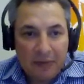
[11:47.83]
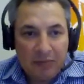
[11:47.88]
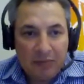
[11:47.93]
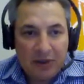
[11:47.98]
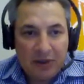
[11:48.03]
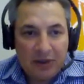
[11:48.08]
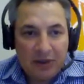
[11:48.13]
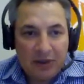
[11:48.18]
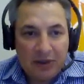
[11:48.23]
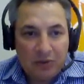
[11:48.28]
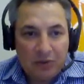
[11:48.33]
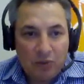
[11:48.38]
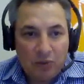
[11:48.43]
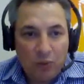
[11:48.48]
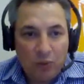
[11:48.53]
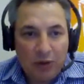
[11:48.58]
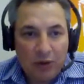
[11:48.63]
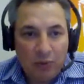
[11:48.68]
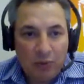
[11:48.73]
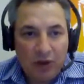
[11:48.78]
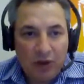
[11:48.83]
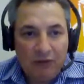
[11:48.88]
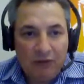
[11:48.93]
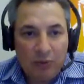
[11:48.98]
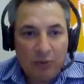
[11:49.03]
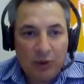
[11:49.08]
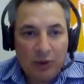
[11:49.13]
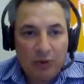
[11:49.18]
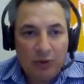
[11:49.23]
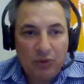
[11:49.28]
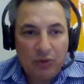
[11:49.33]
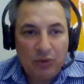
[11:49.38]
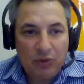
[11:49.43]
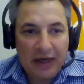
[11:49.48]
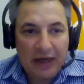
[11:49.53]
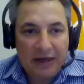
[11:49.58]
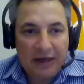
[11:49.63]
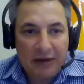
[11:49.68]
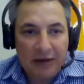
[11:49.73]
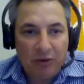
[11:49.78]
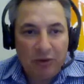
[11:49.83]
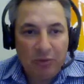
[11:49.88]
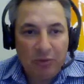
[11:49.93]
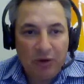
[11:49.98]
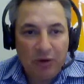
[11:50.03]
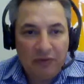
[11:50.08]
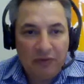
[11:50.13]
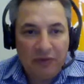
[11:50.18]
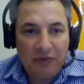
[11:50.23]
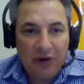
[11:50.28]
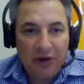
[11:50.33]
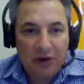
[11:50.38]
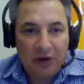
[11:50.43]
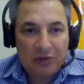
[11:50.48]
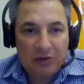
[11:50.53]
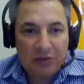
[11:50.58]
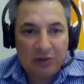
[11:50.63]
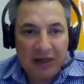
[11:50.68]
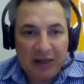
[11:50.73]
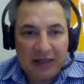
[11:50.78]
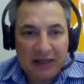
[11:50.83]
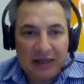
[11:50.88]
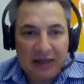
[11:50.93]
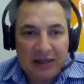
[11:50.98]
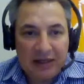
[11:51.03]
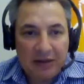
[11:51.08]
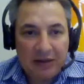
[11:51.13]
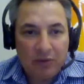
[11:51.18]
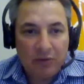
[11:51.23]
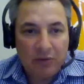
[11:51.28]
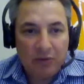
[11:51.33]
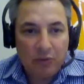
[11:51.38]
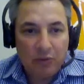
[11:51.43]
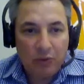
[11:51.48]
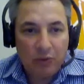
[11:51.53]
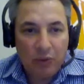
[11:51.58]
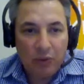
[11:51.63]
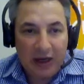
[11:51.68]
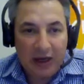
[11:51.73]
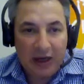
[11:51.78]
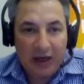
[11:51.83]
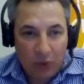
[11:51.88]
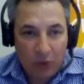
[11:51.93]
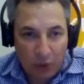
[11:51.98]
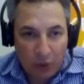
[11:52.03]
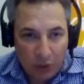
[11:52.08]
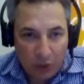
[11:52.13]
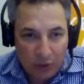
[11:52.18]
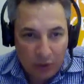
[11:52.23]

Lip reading: Because whenever we create a remote files plugin record,